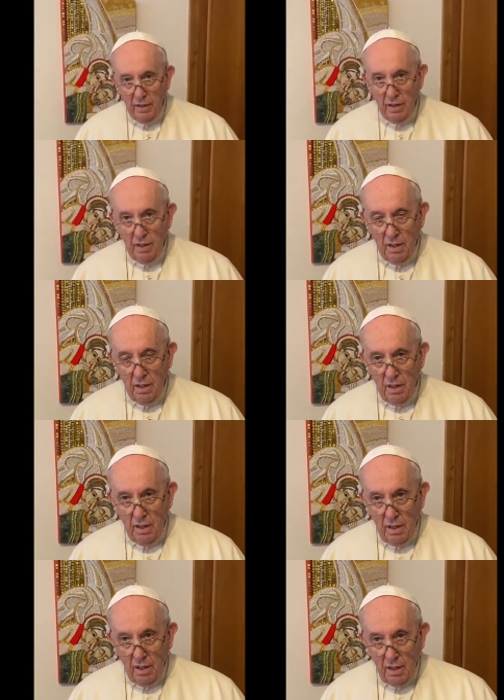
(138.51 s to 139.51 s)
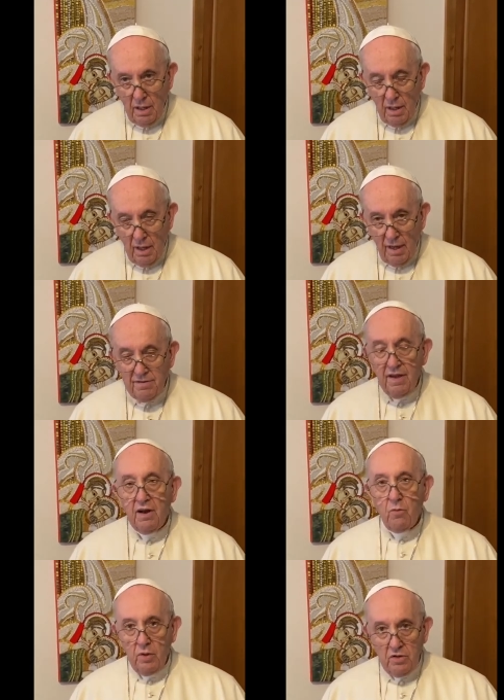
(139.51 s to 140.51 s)
towards the definitive
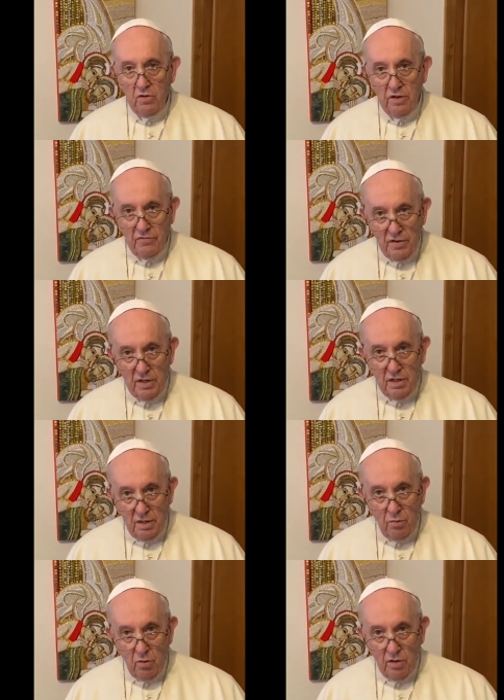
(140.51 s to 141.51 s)
encounter with the Lord.